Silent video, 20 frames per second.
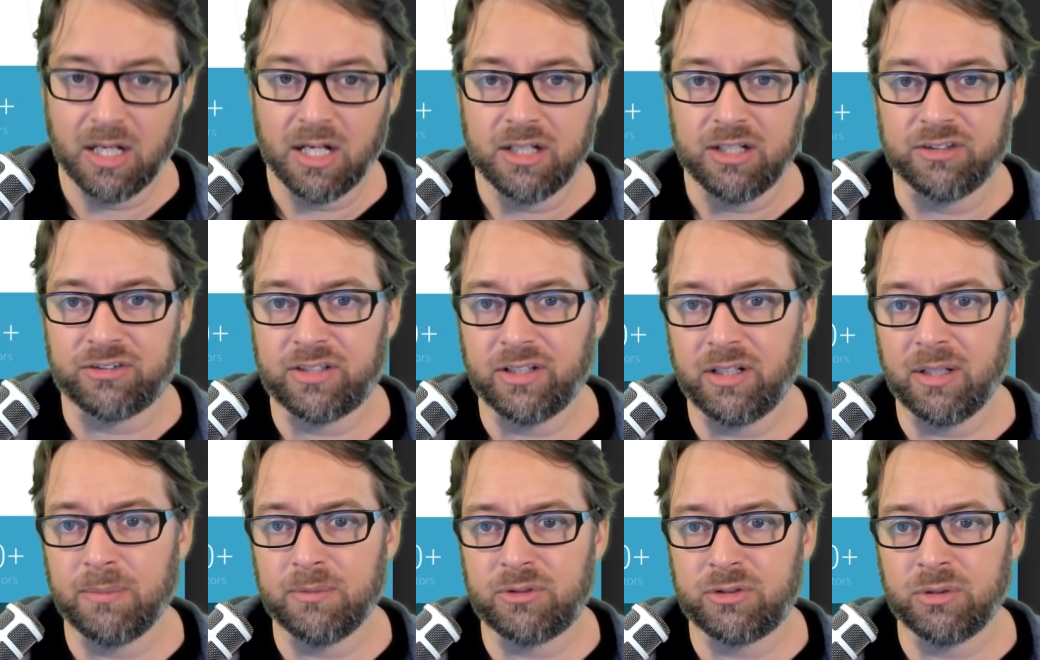You send
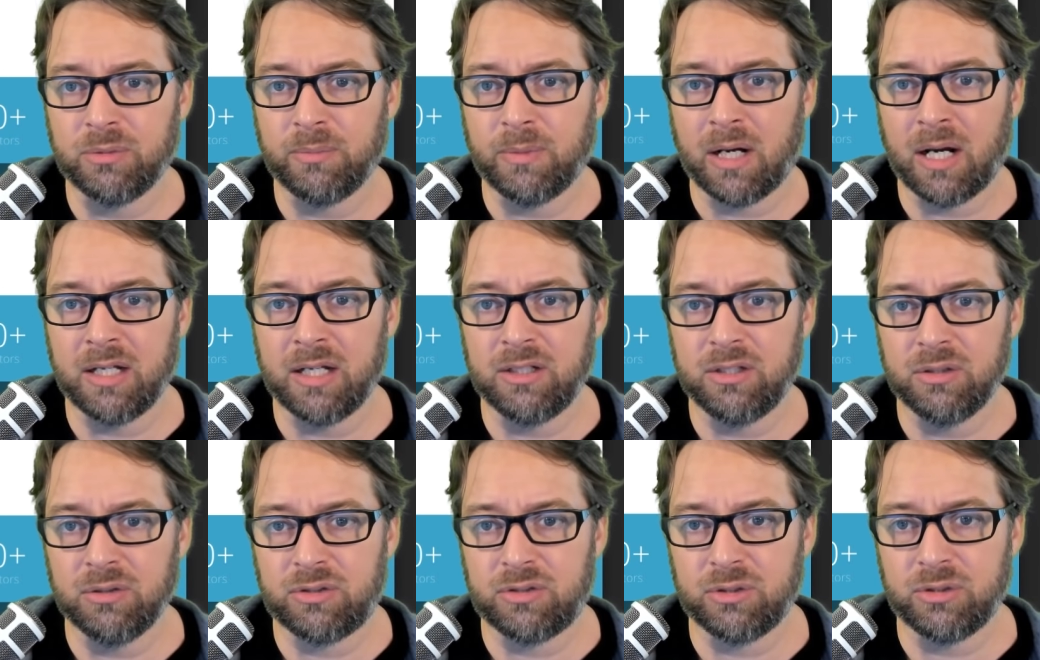them to my
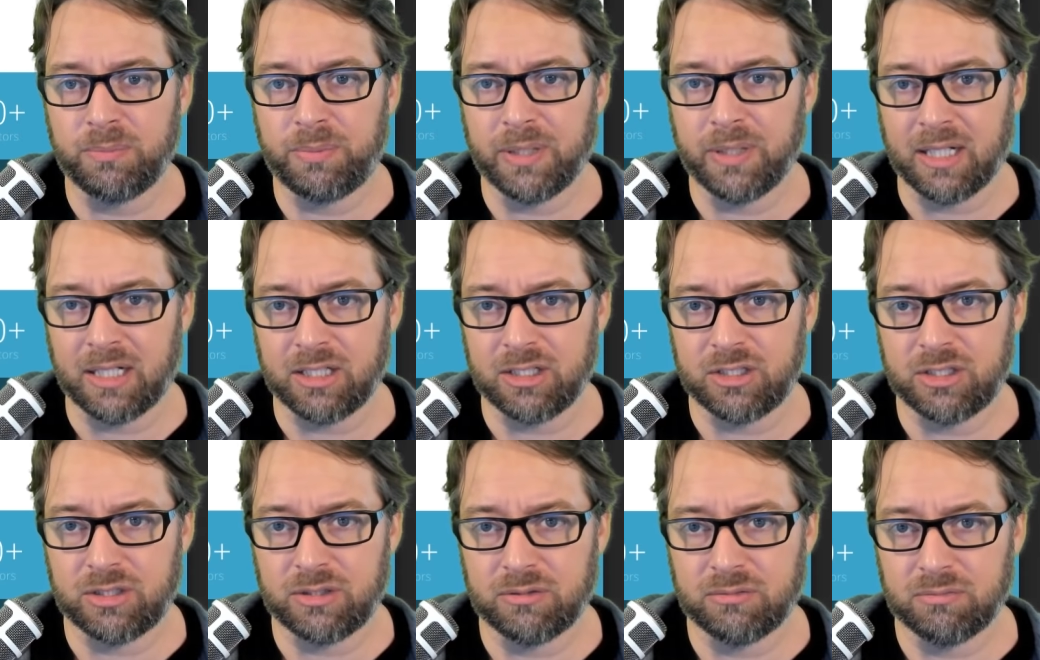YouTube
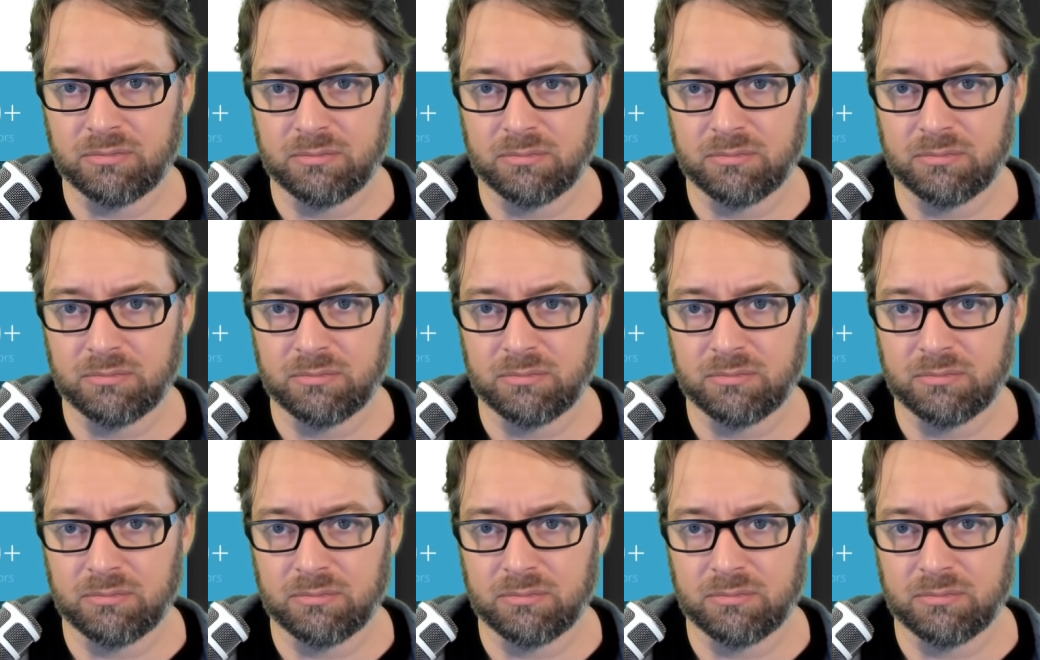page,